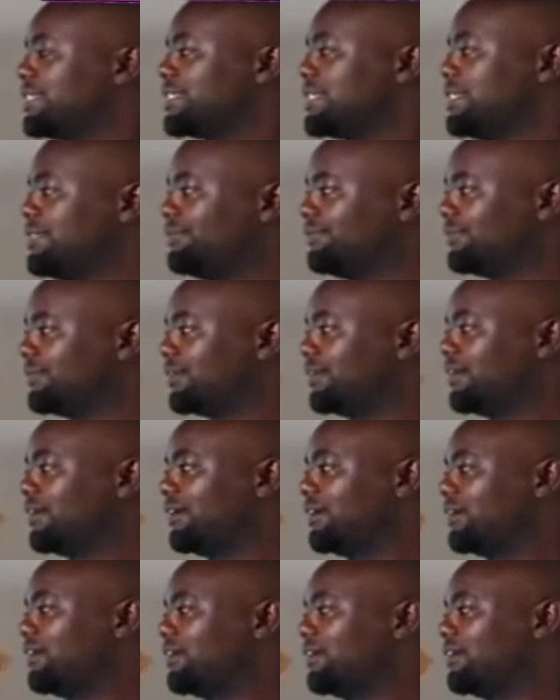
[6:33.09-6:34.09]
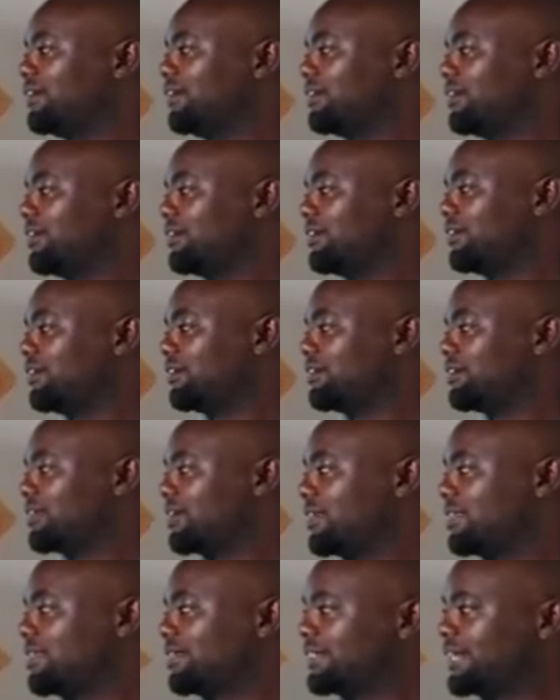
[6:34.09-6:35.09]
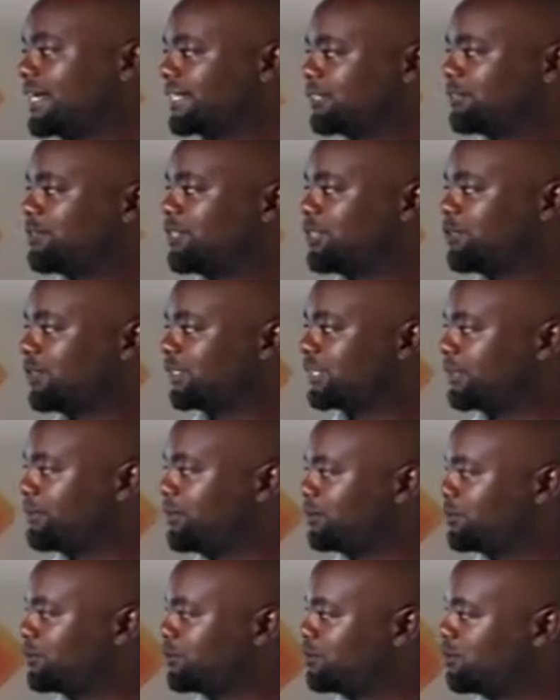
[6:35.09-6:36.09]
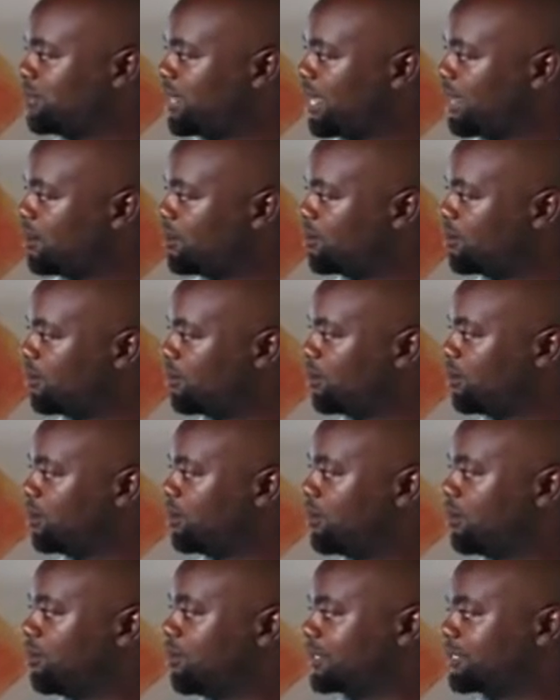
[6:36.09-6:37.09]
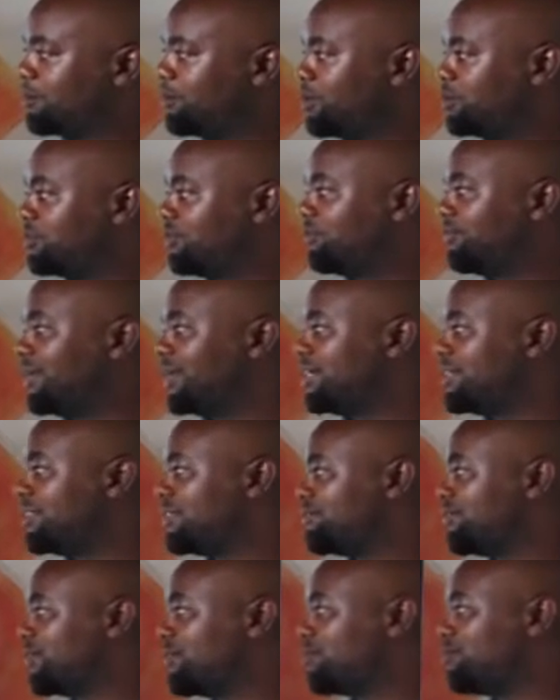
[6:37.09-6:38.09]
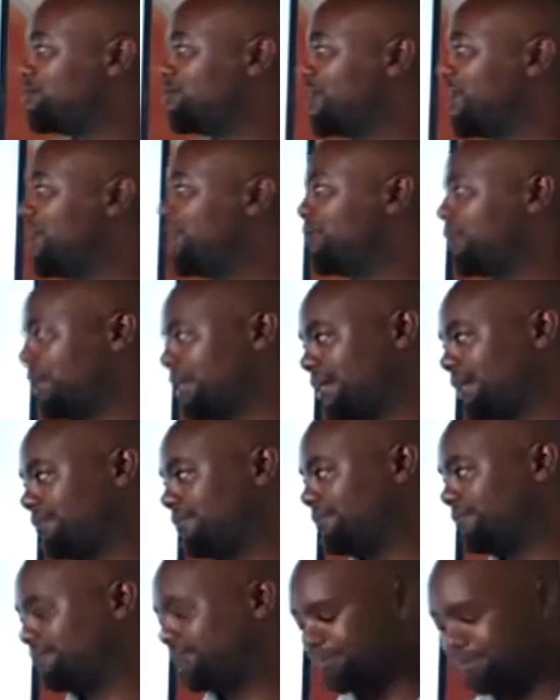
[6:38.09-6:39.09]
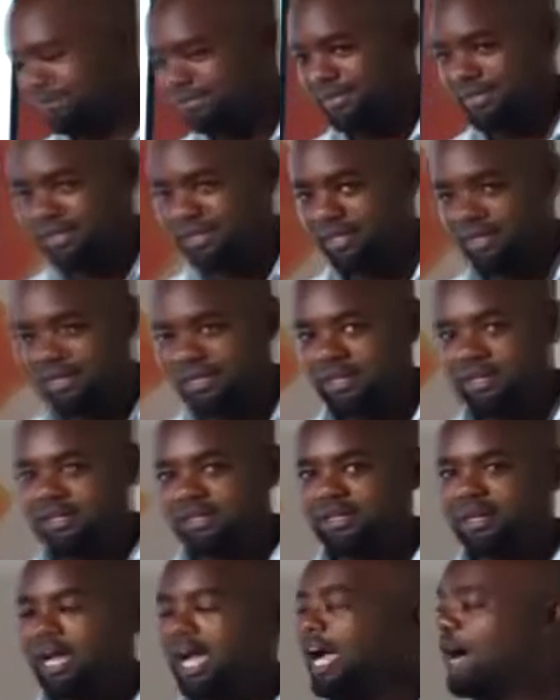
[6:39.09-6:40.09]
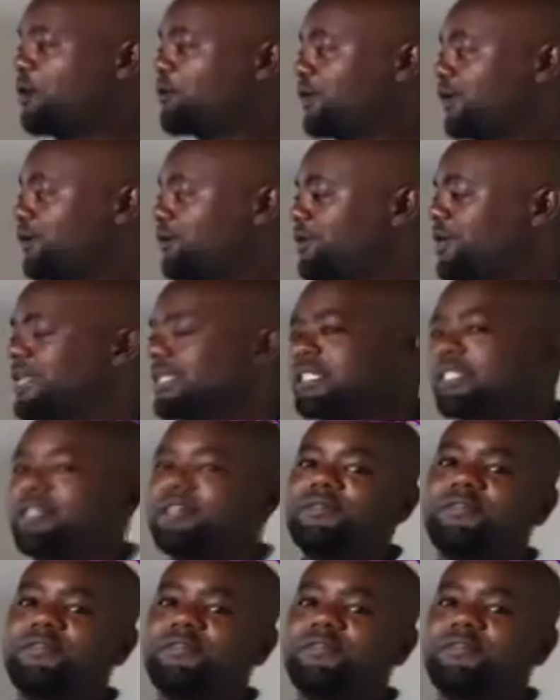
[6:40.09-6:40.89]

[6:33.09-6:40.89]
is D. The task which you are supposed to do now, you are supposed to find the value of A1. How can you get to